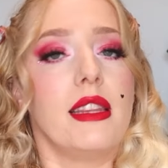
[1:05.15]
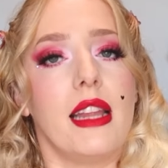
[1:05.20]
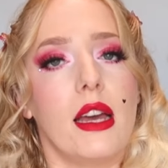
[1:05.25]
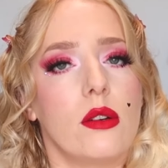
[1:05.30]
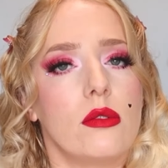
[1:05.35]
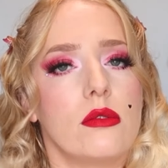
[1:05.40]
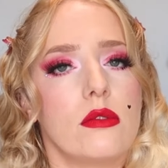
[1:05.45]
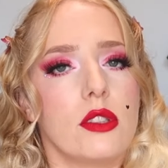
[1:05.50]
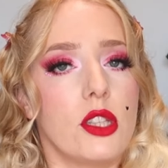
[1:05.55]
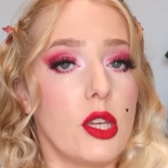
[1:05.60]

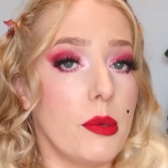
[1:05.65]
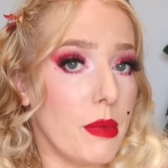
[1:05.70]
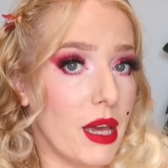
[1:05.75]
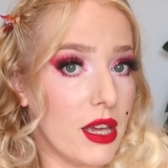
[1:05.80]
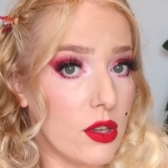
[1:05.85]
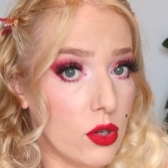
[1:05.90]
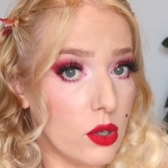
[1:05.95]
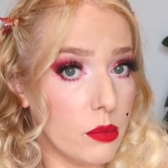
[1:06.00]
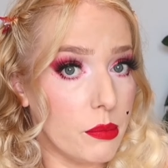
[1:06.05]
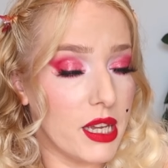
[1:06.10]
Now, you
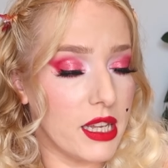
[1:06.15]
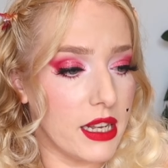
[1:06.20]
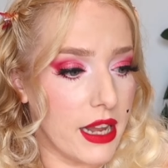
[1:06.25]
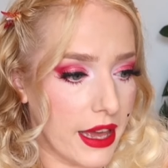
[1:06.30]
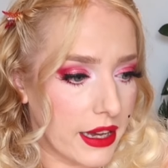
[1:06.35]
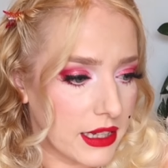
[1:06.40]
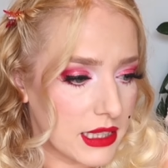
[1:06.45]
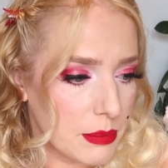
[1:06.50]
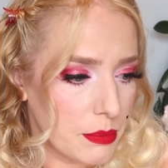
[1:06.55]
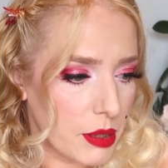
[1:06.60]
may call me
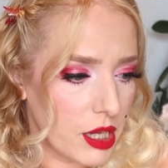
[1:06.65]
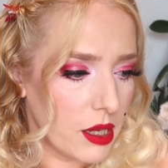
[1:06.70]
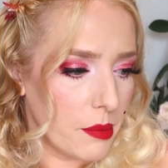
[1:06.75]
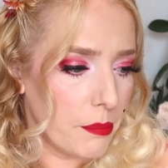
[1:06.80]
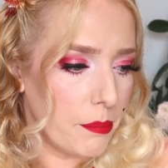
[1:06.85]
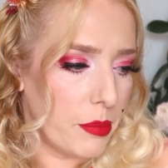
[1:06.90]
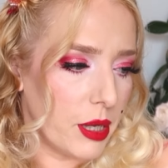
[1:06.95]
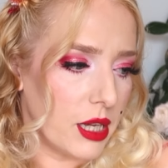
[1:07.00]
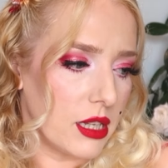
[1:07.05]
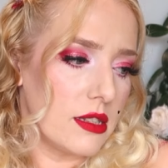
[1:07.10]
an
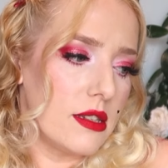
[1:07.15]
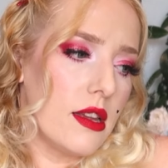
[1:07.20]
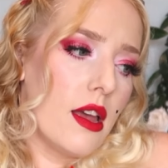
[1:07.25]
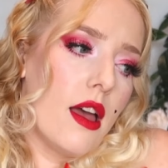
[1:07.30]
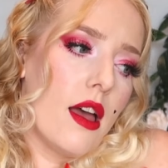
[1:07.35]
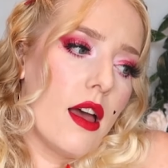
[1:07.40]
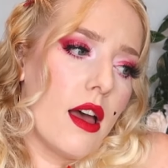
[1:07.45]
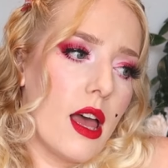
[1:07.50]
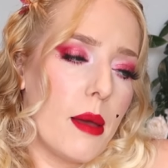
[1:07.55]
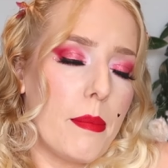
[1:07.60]
expert, but
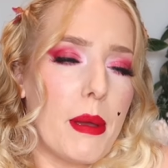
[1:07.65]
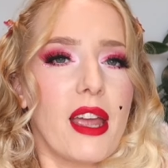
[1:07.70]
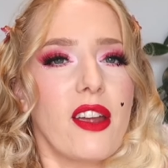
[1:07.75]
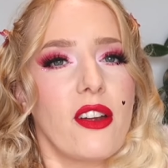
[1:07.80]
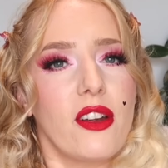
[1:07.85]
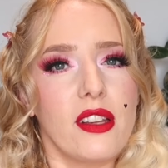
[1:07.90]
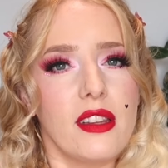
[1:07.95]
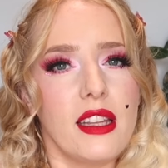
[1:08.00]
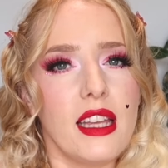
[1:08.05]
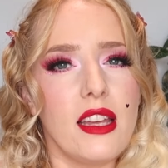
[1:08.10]

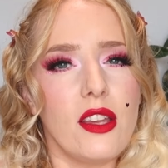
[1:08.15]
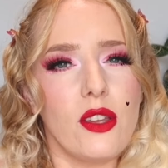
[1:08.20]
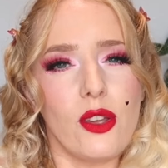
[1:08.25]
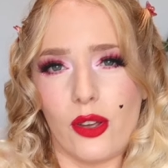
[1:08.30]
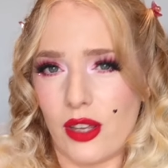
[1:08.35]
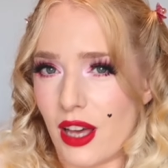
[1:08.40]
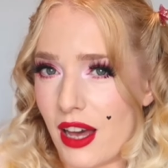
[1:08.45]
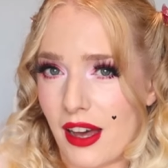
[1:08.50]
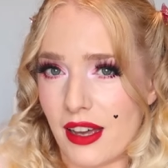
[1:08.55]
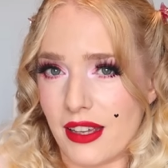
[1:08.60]
apparently
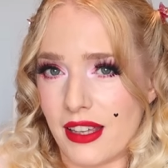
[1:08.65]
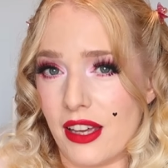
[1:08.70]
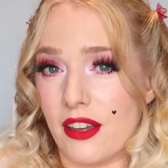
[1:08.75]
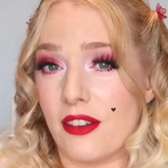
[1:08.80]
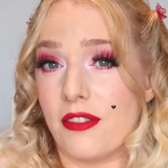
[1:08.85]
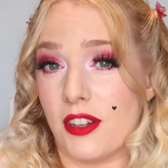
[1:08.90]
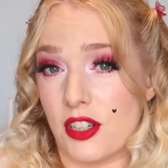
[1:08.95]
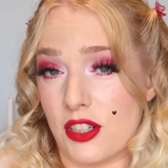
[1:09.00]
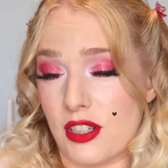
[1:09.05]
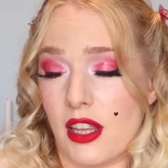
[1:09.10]
you can't get
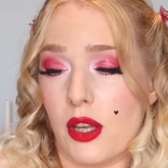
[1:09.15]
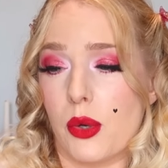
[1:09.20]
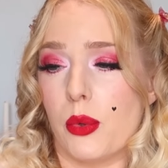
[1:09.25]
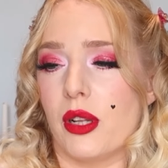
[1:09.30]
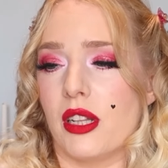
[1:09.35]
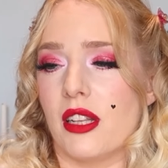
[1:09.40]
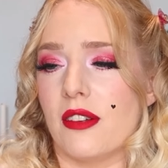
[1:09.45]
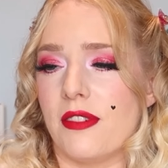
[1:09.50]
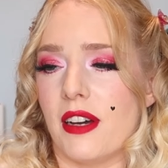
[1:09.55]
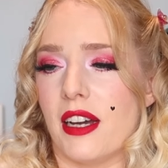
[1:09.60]
officially
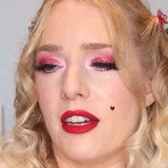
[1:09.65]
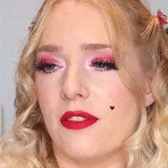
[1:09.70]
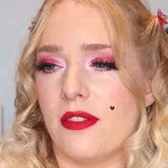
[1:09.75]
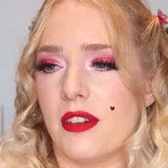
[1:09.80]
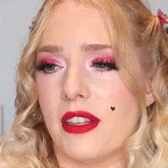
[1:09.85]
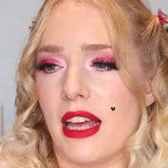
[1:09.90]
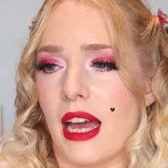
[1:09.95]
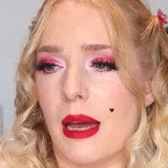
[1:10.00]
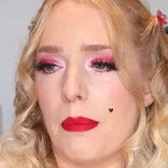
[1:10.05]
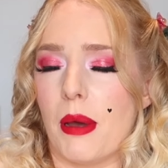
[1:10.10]
qualified
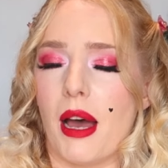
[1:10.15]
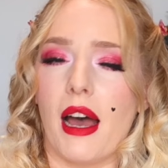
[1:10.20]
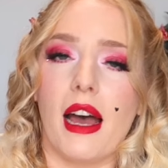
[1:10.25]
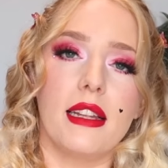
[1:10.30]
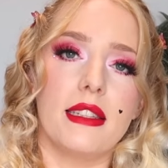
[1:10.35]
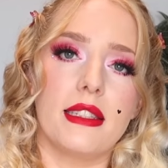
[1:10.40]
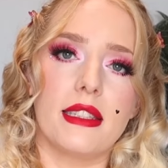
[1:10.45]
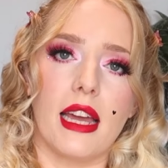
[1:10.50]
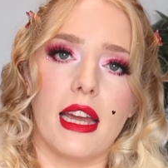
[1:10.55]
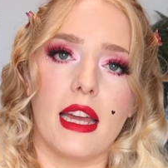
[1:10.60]
for that, but
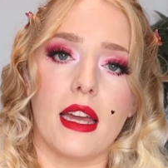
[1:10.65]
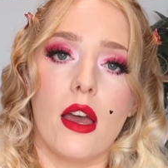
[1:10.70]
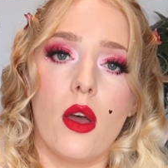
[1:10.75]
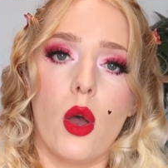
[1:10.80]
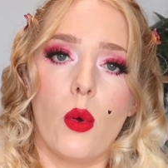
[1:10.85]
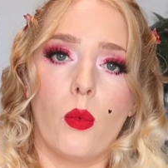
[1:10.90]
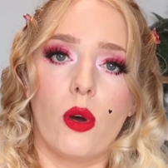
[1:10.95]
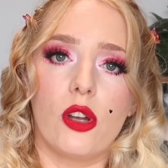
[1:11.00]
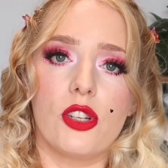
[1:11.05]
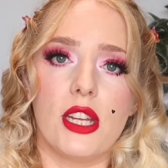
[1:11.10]
I'd say
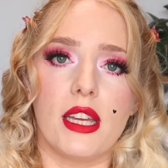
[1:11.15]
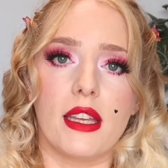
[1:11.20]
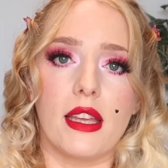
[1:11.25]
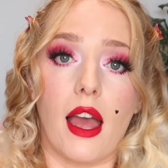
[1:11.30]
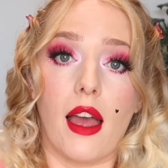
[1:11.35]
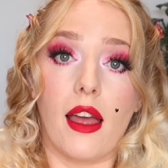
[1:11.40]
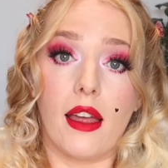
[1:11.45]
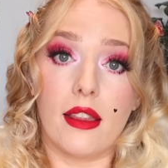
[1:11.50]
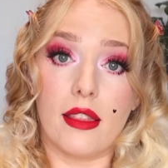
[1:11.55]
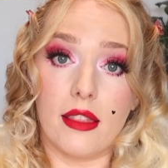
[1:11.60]

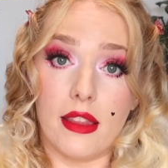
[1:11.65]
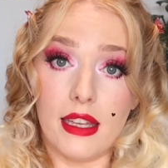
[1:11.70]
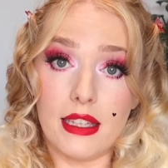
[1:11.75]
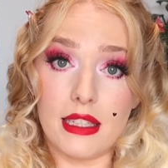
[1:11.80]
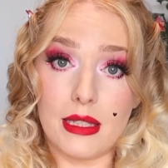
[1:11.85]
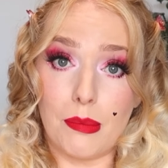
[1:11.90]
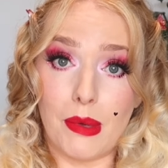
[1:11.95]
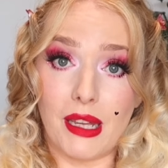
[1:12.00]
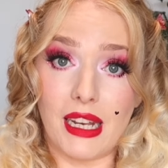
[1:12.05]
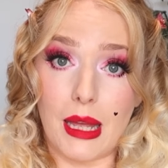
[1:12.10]
watching
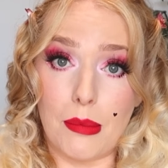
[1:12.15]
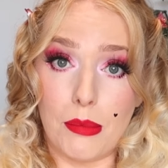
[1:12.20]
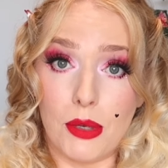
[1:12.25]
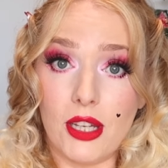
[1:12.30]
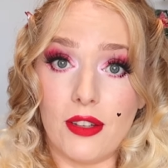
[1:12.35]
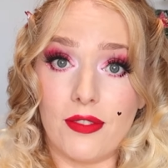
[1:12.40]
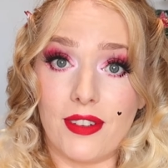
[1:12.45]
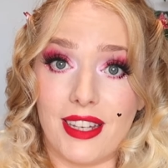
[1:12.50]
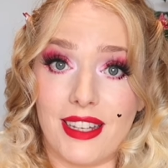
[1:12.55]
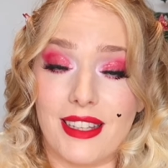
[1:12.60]
this many
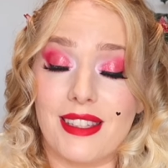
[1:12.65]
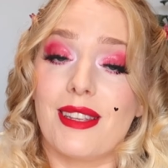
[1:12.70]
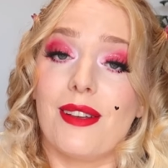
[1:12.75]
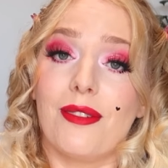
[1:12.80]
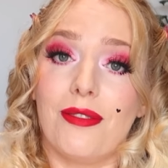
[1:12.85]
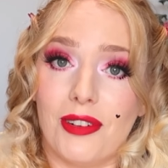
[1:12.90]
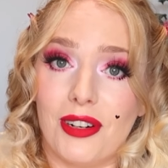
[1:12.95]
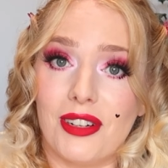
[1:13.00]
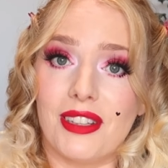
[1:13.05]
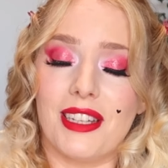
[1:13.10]
movies
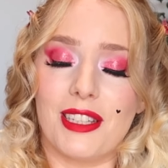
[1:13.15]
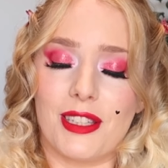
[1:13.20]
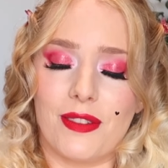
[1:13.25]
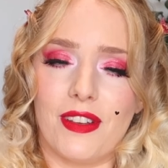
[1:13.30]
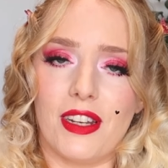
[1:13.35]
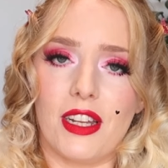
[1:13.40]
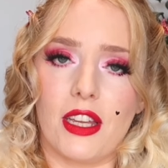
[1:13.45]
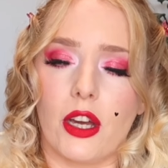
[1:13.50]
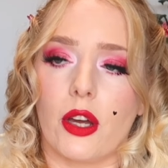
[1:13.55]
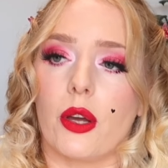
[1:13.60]
for this
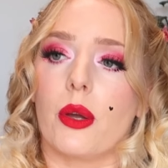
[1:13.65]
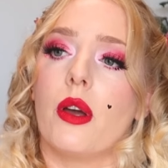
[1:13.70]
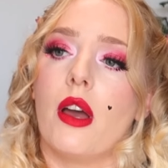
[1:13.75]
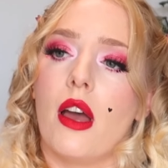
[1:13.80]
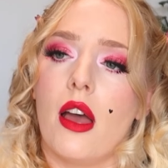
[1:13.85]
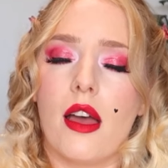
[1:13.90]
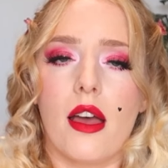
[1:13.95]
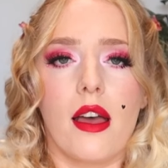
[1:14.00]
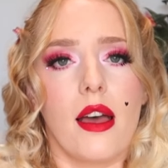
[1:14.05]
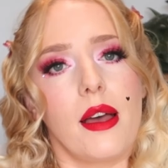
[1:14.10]
video,
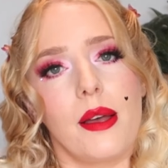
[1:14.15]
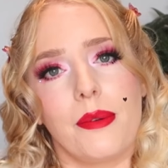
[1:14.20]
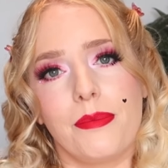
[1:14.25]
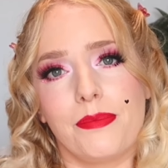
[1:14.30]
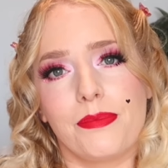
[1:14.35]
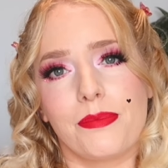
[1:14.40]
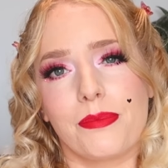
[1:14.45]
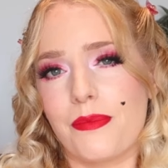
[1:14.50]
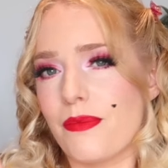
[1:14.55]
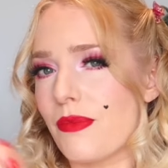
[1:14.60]

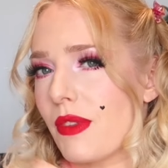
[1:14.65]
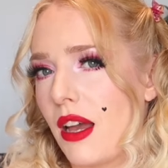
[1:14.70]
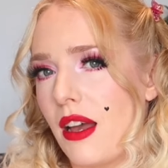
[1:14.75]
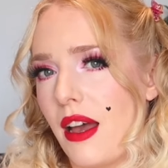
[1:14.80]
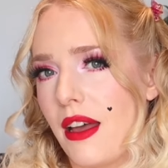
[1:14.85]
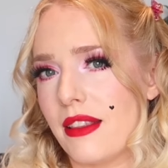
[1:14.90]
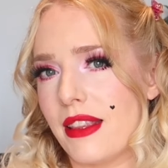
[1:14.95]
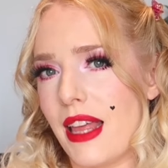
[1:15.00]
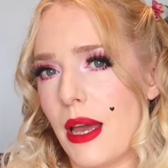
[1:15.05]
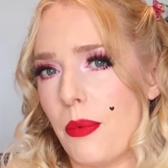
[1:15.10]

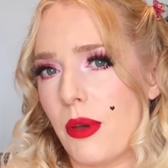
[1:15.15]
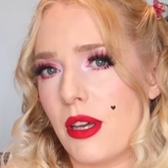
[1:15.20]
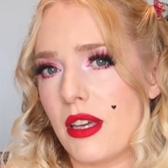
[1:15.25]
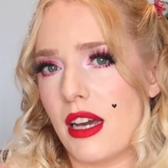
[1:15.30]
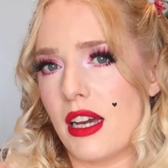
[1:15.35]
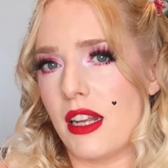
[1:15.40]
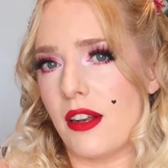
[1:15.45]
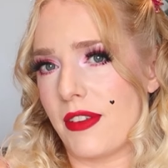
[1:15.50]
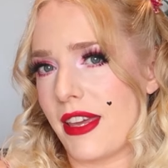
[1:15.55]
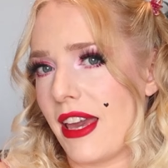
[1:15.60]
that would
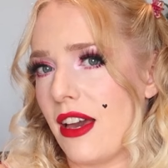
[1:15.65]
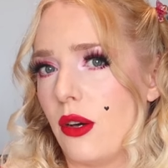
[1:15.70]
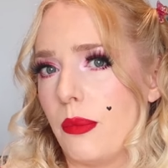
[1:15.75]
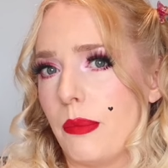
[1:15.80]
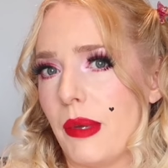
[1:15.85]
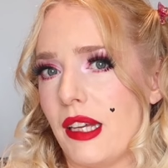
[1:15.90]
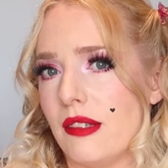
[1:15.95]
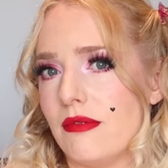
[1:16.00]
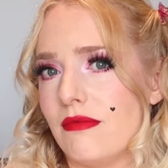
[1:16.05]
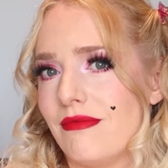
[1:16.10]
kind of
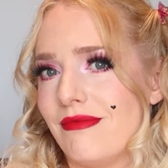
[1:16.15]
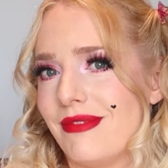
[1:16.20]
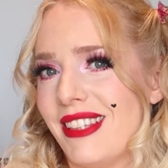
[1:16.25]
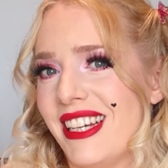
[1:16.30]
count me.